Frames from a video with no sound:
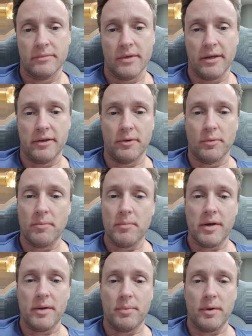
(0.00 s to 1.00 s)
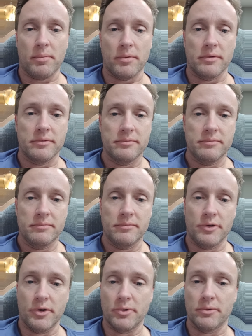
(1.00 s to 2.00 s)
I did what many people
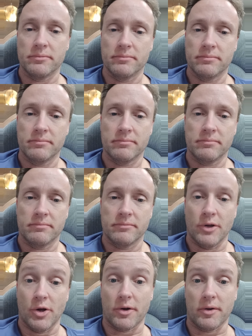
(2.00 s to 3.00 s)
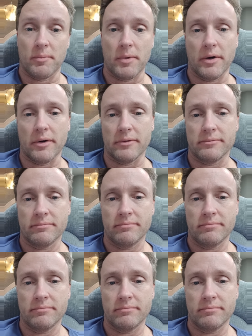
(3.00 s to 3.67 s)
do. Look in the mirror.